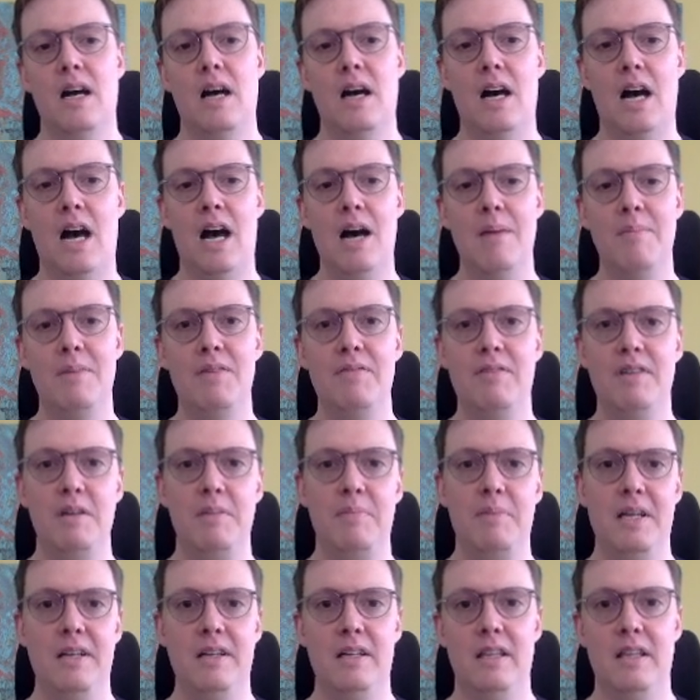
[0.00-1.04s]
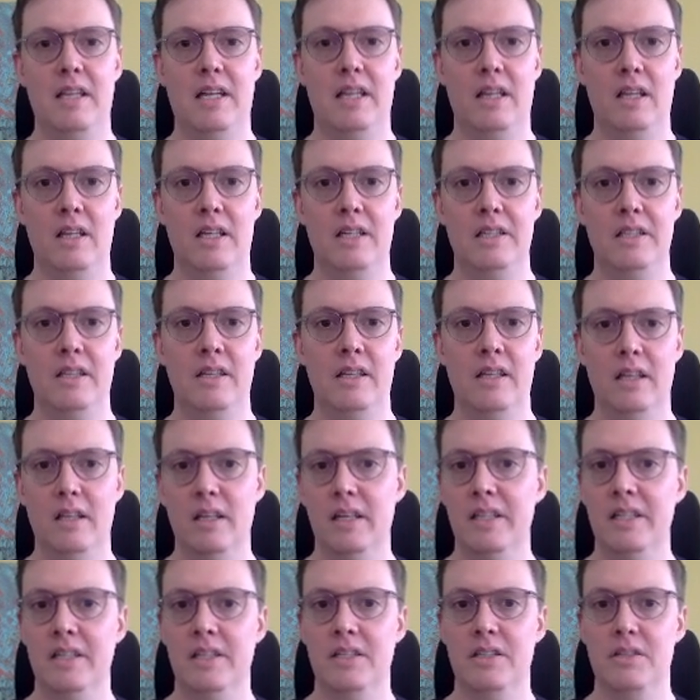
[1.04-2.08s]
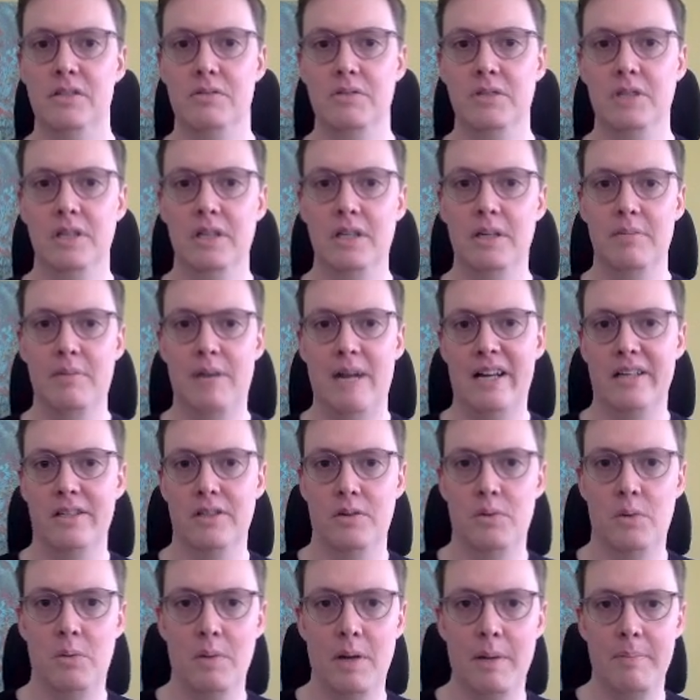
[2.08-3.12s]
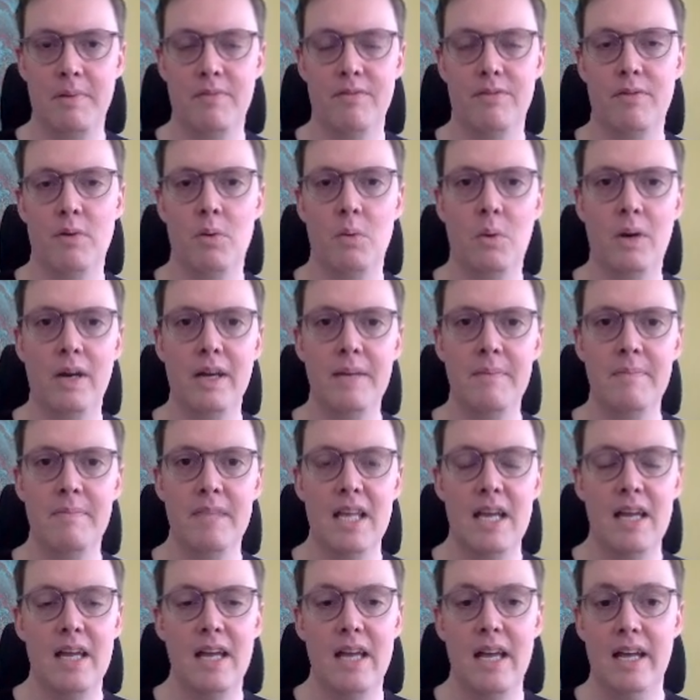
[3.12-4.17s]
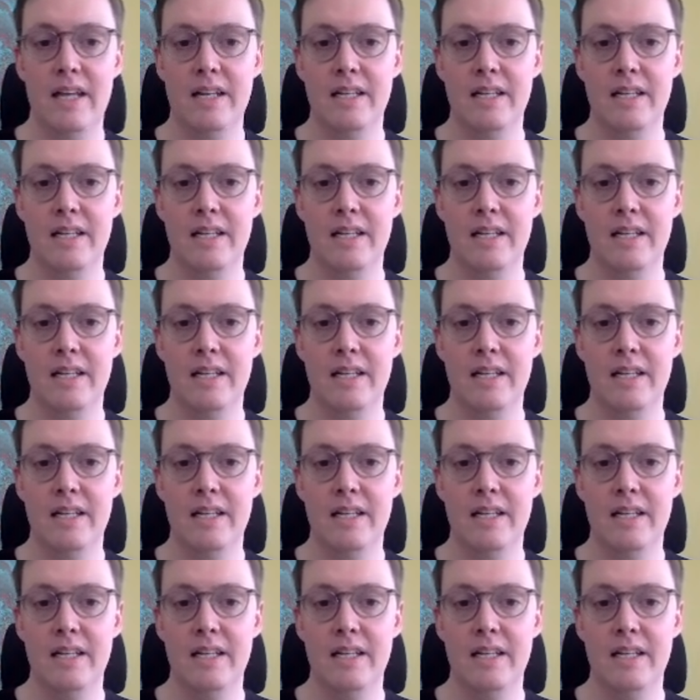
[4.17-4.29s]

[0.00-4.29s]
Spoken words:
I'm of the opinion that the London is a really good practical weapon for white. And